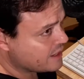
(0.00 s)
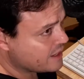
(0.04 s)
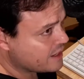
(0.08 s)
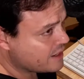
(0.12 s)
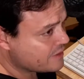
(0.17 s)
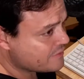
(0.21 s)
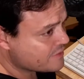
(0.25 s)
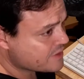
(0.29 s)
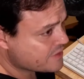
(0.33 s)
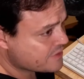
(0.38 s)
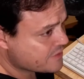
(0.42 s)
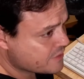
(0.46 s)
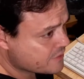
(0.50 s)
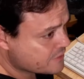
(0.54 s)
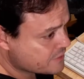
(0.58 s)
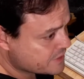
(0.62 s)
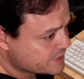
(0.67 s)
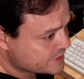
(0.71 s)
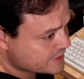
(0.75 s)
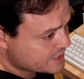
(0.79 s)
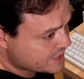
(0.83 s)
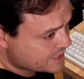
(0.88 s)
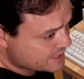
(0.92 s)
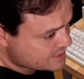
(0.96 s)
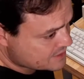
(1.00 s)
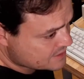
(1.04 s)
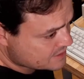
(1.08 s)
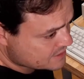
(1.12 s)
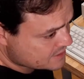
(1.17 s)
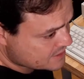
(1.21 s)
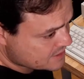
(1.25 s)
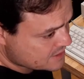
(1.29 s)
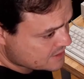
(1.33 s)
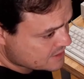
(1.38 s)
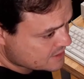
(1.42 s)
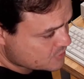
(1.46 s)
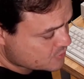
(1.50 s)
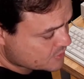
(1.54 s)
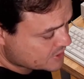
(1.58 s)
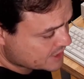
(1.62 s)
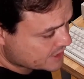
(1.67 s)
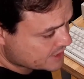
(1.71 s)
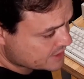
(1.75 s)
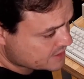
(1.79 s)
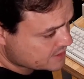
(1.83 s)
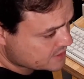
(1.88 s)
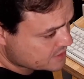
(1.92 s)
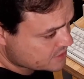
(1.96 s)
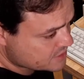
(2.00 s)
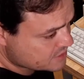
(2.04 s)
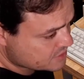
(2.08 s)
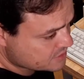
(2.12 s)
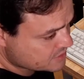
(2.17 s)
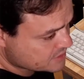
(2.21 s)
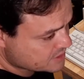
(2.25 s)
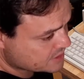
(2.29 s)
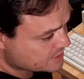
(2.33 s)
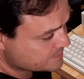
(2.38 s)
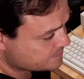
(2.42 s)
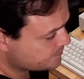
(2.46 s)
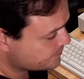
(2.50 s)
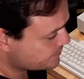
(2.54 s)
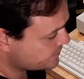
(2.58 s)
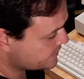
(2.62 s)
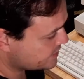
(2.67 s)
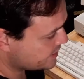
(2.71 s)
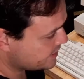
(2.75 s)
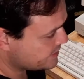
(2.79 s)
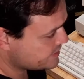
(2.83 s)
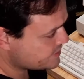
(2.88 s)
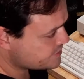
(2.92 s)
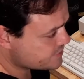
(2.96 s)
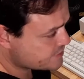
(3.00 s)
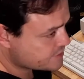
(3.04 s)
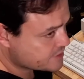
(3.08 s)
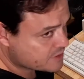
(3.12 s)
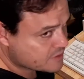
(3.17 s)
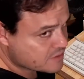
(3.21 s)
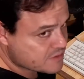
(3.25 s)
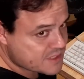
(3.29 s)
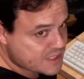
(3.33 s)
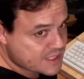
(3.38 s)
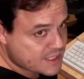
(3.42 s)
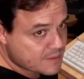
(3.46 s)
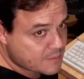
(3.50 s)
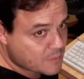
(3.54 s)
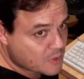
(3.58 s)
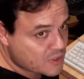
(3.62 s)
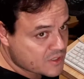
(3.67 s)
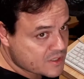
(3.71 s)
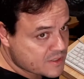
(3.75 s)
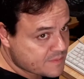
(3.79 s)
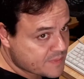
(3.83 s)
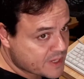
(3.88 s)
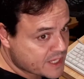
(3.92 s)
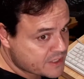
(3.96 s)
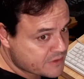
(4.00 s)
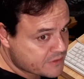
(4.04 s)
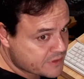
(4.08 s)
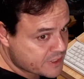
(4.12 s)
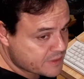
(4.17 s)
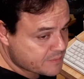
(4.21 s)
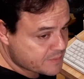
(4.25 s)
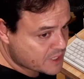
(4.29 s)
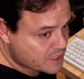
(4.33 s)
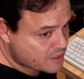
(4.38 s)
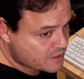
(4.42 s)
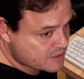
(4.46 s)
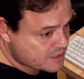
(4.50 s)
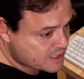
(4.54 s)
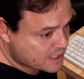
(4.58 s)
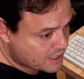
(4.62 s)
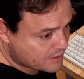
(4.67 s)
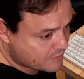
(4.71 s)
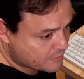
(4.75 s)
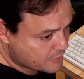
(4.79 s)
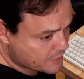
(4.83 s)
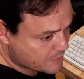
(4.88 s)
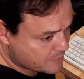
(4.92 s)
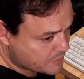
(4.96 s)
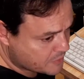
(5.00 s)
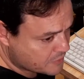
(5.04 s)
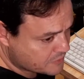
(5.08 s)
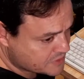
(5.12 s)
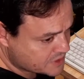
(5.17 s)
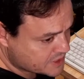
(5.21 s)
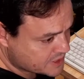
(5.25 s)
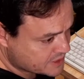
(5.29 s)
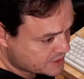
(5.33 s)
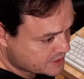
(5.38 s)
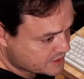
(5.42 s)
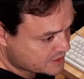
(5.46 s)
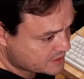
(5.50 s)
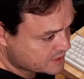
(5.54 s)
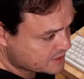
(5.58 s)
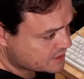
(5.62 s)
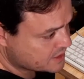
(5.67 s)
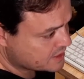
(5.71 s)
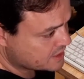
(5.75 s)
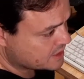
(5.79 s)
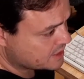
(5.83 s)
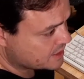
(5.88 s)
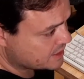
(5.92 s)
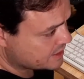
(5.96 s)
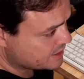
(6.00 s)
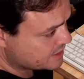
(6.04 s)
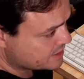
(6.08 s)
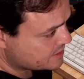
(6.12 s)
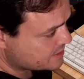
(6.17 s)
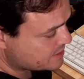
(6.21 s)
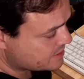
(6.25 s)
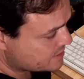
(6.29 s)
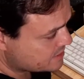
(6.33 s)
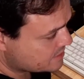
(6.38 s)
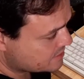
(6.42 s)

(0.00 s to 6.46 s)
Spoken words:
have a theory that this is related to the internal CMOS battery, because I have removed it, and